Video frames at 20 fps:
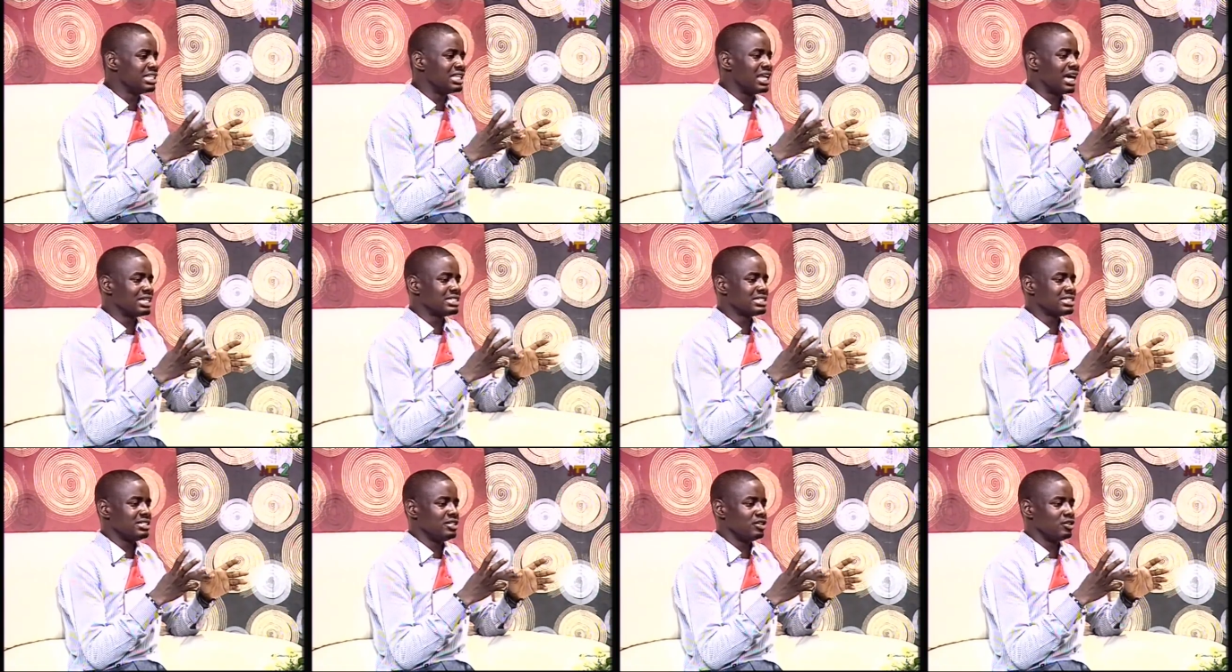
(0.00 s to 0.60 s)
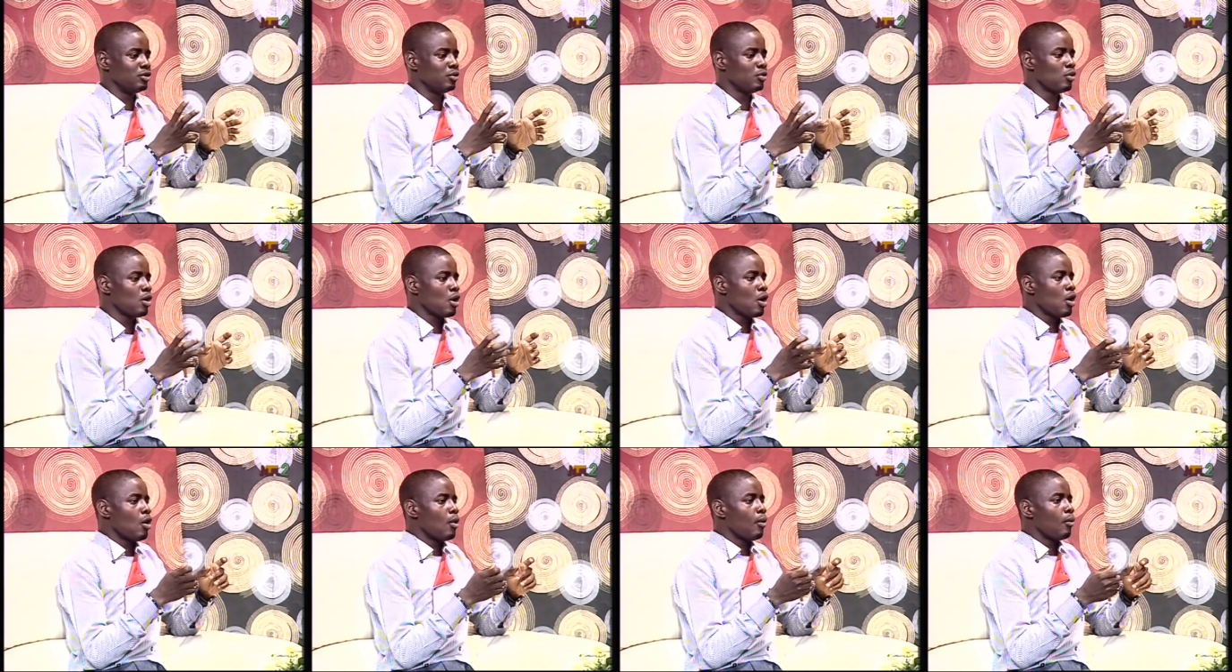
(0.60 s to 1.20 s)
that you know
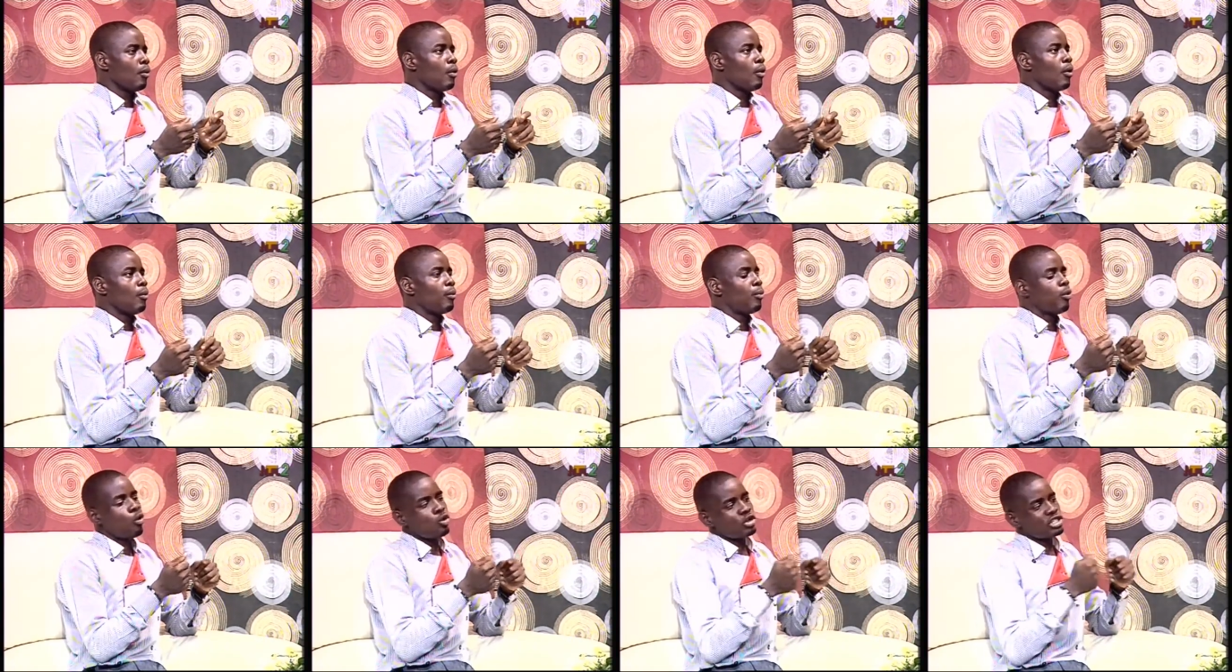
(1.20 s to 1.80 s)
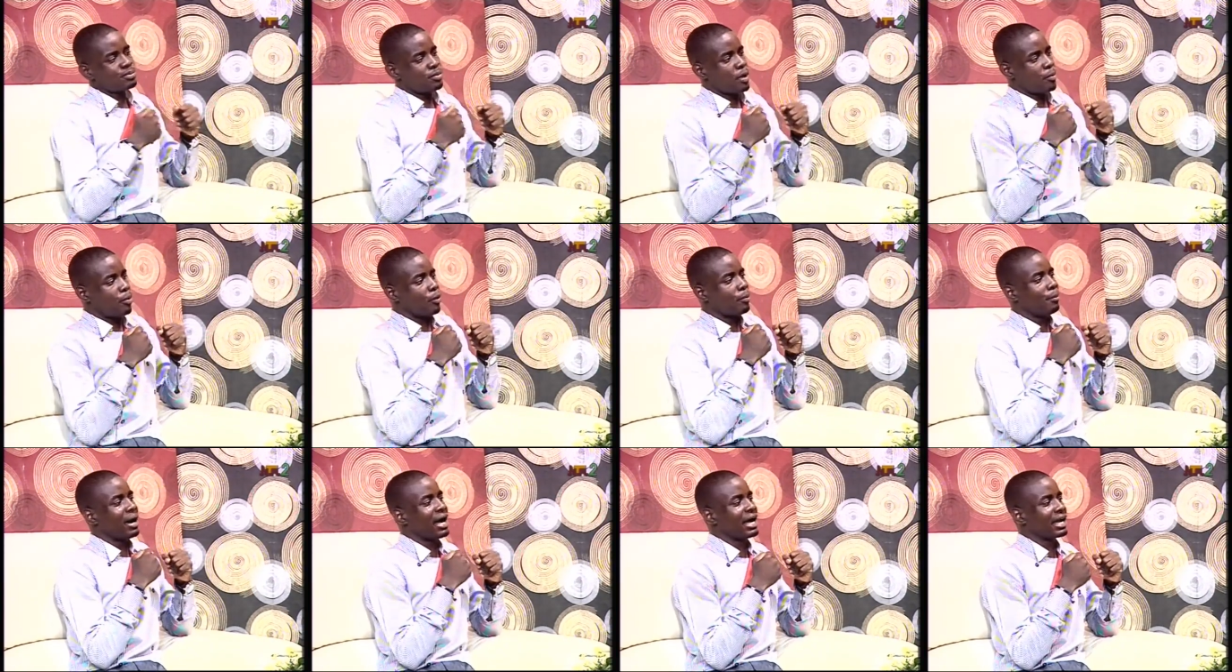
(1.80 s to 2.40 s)
pulls
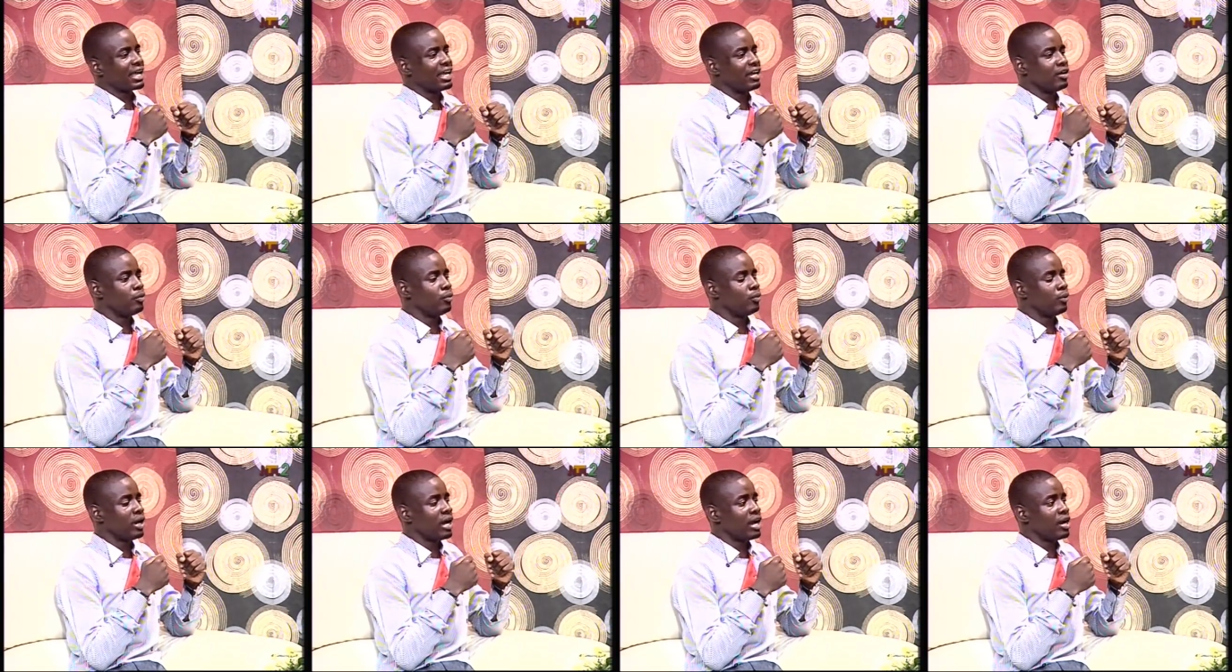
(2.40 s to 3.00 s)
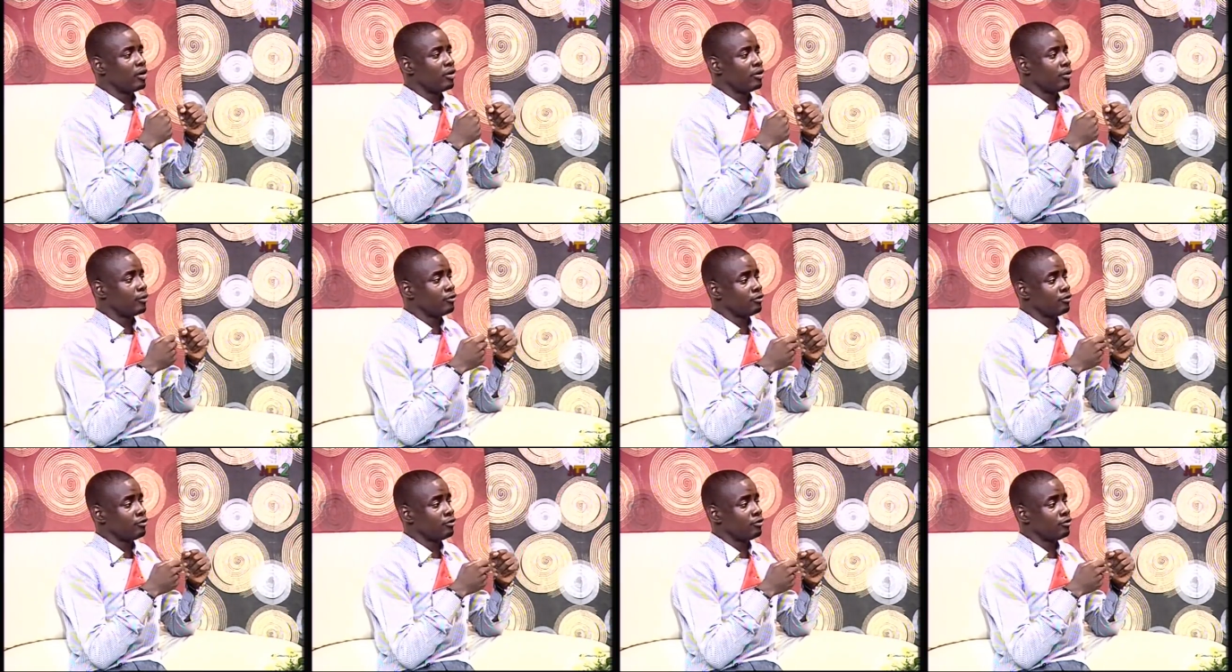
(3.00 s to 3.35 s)
people back it uh,